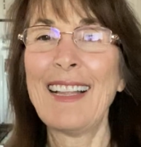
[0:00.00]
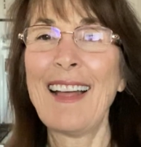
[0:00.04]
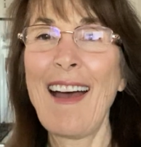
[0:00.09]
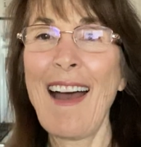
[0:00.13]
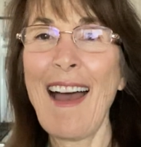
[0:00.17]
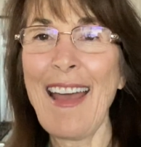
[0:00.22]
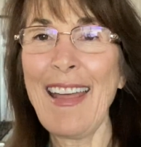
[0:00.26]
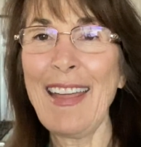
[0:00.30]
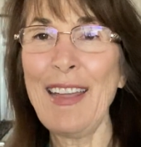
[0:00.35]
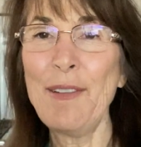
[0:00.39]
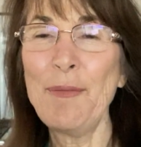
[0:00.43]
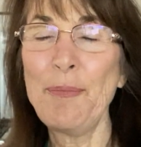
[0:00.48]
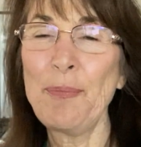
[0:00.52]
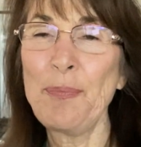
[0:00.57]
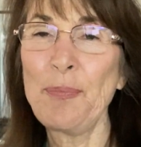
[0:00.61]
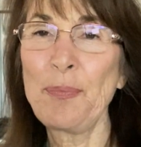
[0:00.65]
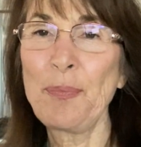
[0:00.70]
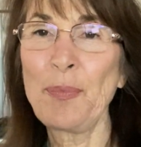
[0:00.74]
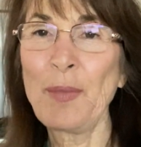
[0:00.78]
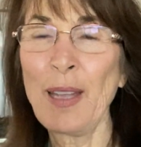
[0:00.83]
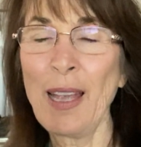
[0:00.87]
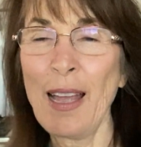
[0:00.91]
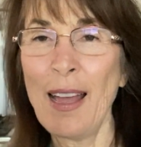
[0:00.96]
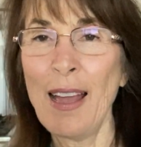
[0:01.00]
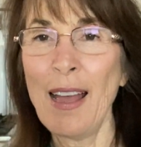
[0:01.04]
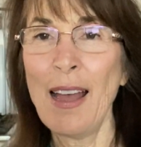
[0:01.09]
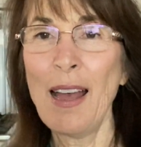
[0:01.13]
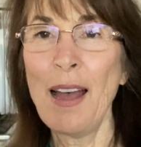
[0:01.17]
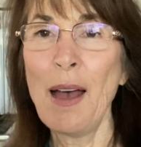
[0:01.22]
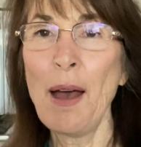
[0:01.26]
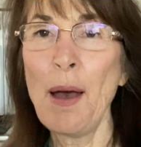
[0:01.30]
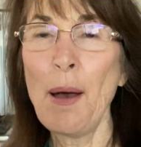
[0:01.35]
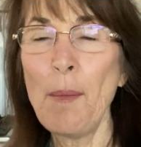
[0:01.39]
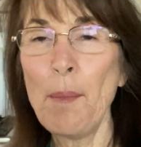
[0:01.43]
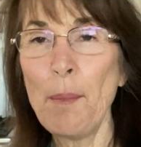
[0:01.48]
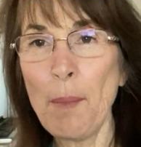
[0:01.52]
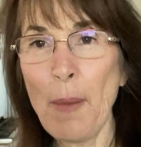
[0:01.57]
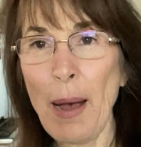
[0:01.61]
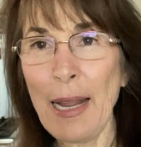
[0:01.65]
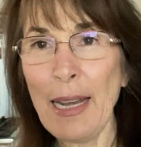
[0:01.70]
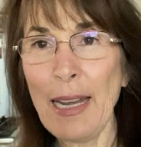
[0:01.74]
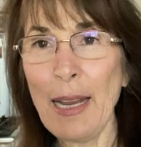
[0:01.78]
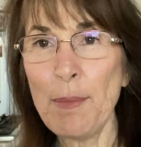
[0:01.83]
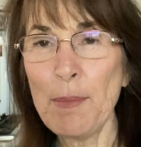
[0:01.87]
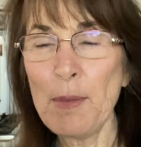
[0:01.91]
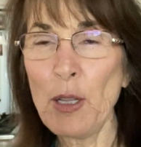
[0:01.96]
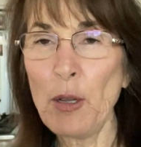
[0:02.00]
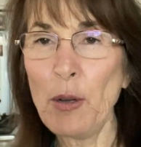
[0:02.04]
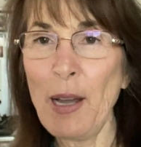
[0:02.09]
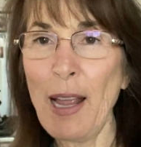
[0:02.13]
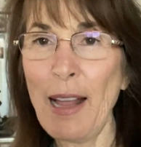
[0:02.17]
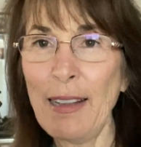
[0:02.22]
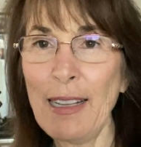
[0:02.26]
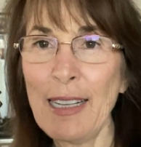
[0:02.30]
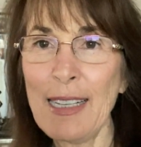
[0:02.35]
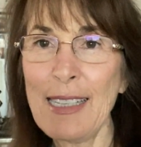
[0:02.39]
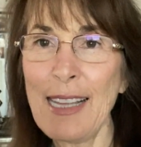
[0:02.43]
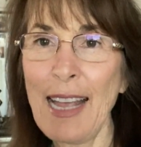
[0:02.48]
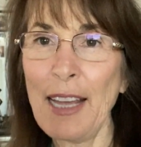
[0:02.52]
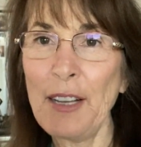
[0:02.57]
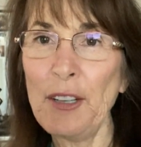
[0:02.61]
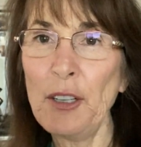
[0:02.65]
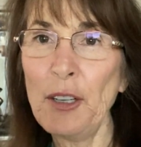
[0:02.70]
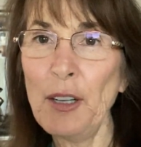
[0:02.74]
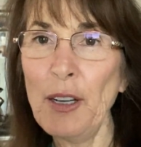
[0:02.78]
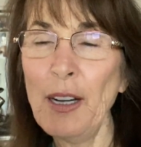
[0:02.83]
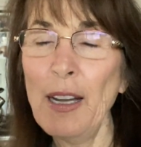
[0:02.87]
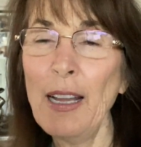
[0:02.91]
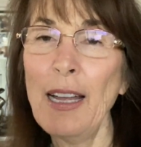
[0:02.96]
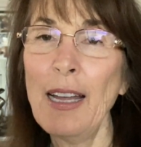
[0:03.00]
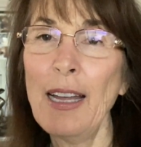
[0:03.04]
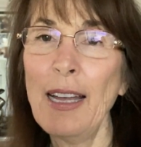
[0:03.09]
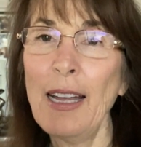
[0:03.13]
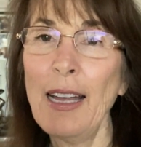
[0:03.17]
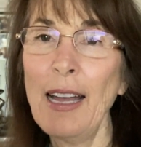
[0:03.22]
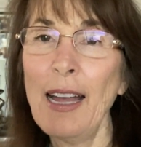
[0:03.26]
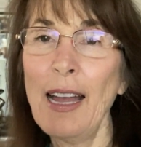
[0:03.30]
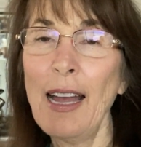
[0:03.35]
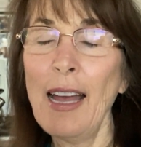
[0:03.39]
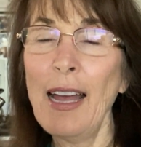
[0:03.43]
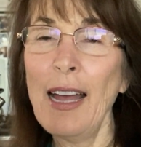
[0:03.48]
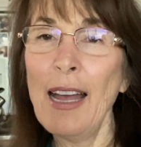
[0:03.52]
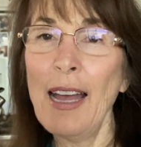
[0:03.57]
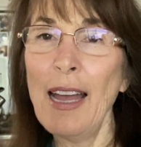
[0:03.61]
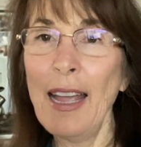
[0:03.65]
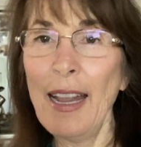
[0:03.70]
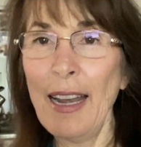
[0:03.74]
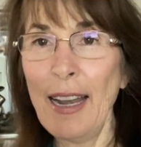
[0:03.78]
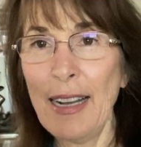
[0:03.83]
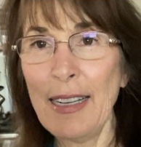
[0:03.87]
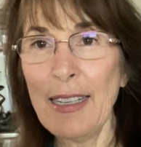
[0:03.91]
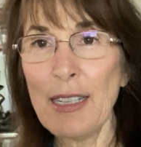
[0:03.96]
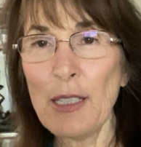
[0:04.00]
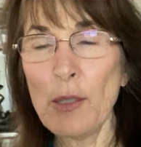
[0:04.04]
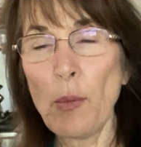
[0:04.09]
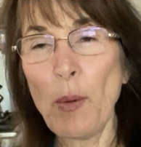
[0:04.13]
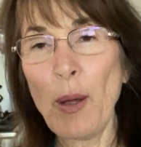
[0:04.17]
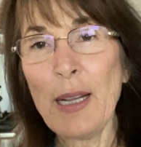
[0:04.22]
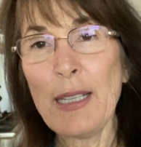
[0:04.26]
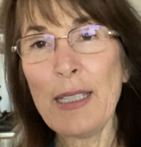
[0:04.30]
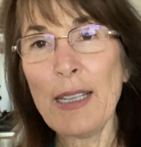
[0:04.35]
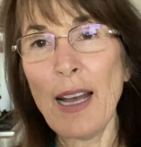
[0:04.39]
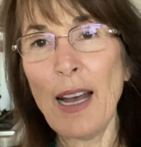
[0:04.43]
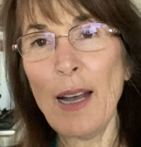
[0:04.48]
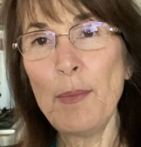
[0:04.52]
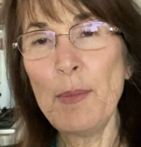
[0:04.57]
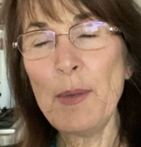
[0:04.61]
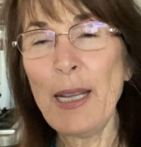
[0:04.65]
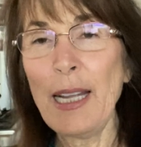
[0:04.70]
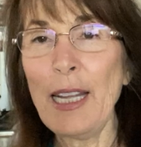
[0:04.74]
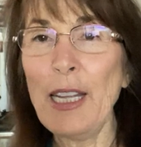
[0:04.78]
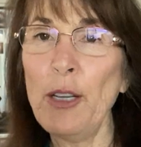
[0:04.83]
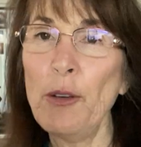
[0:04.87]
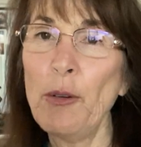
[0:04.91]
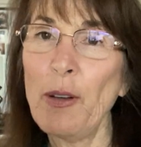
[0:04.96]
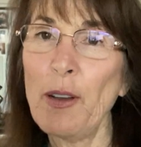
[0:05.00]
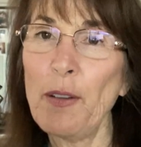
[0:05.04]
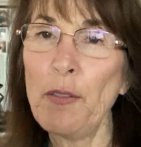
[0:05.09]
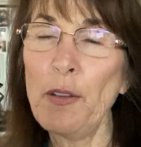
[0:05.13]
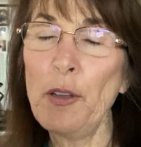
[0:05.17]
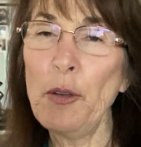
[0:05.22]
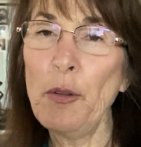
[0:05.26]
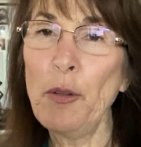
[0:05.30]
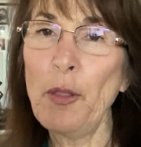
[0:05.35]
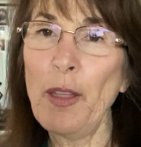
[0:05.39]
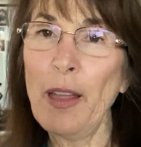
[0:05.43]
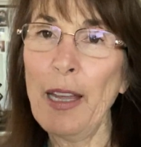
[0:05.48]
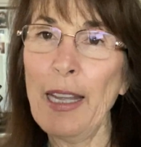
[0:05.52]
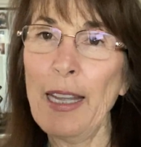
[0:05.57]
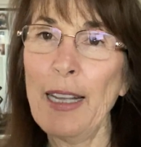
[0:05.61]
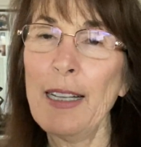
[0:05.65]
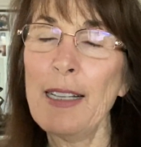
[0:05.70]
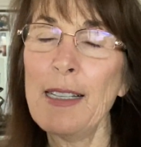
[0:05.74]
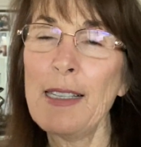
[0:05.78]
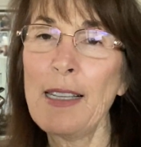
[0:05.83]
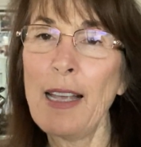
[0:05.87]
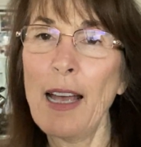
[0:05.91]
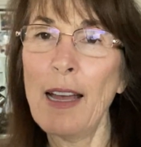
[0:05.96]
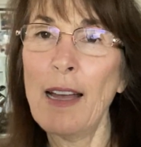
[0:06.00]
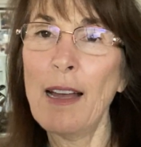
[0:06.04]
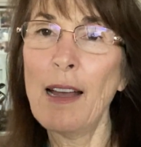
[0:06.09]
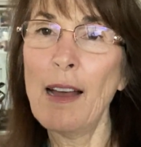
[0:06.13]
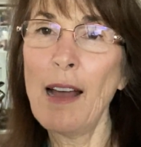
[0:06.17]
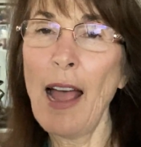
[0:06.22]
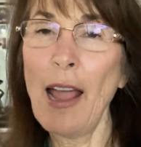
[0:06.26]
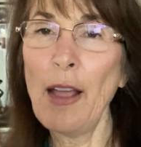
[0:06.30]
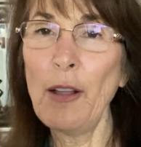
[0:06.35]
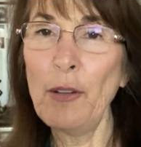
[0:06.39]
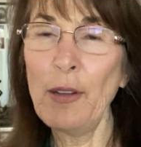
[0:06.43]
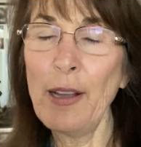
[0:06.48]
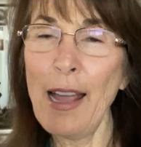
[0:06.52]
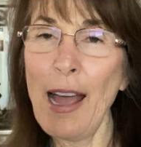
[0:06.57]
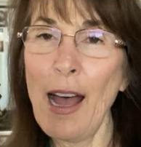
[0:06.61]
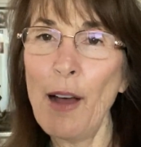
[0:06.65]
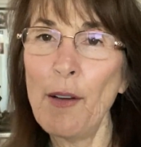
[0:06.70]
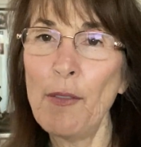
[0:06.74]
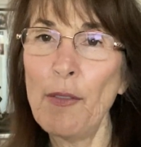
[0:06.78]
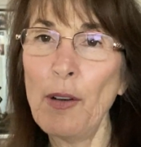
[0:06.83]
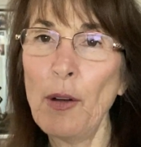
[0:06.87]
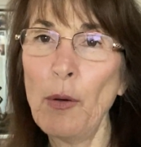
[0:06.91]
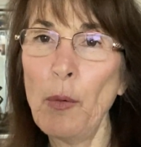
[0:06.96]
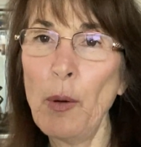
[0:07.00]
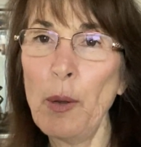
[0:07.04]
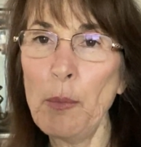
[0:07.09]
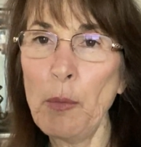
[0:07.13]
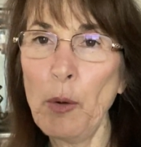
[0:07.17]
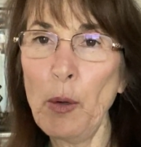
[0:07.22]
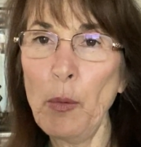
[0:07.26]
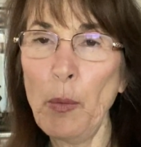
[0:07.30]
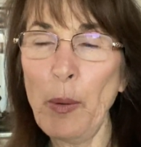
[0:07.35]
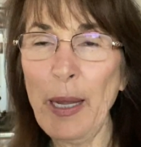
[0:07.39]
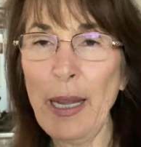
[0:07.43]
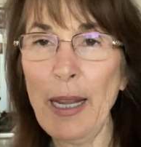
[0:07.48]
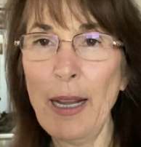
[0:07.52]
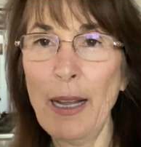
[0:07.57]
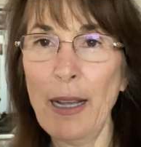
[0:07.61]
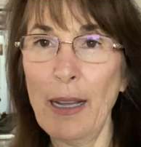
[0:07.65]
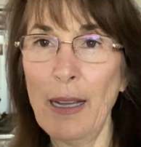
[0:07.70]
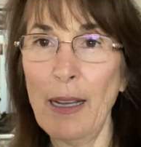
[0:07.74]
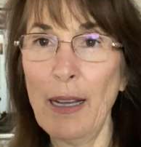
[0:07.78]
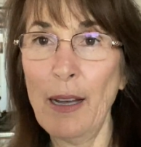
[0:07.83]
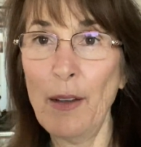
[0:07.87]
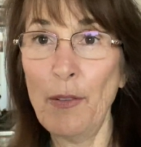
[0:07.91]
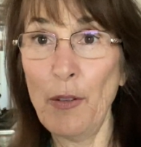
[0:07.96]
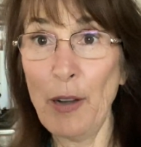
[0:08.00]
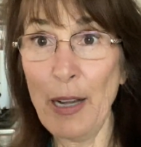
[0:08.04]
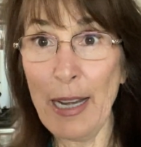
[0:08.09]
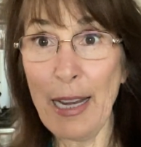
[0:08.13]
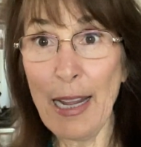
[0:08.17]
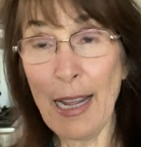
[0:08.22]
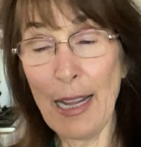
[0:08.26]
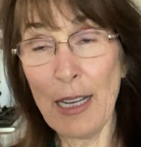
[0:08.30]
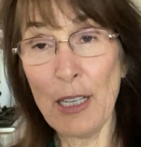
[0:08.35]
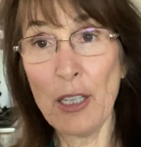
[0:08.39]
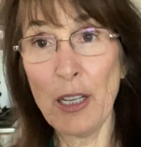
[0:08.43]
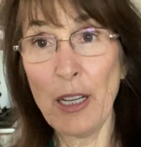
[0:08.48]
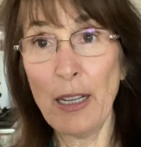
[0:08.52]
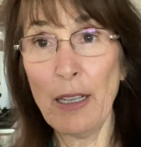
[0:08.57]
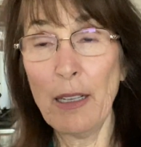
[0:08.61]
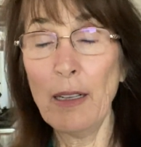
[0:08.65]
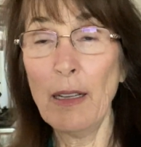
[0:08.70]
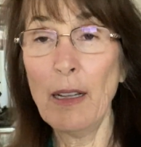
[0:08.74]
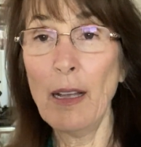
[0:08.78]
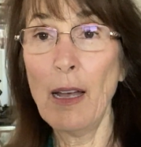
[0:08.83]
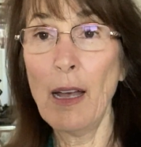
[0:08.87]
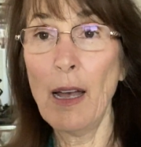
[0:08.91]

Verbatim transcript: Hi, my name's Lori Alexander, and I just wanted to update you on a few things. I only have one more week of radiation.